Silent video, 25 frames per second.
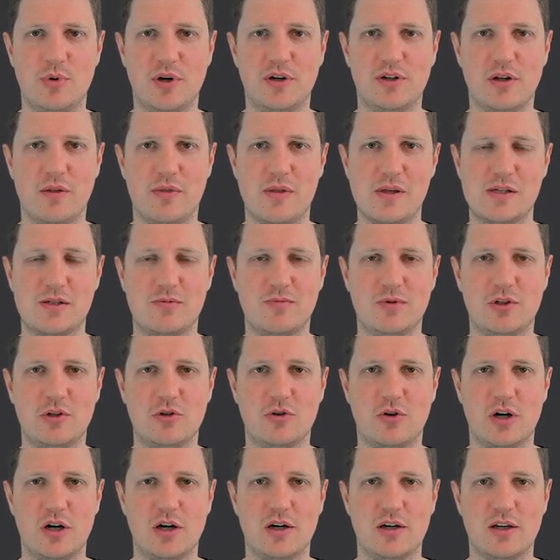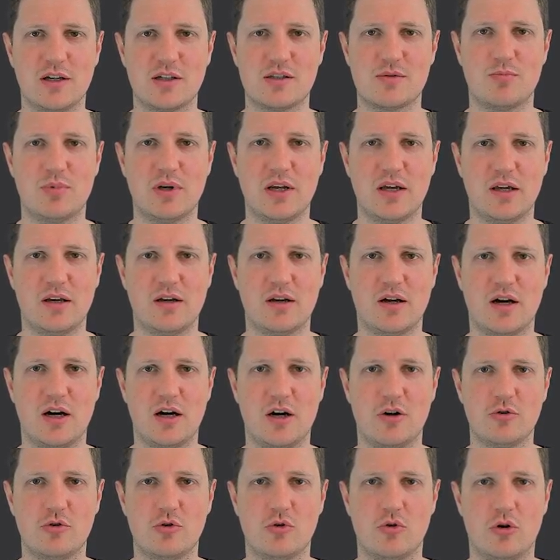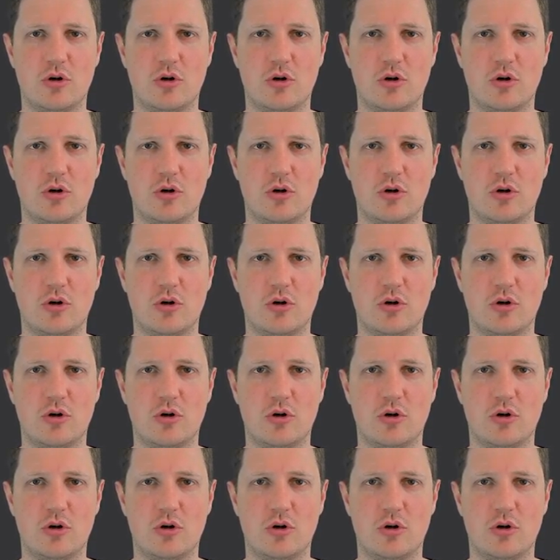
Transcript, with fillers: and in this video I'll explain how to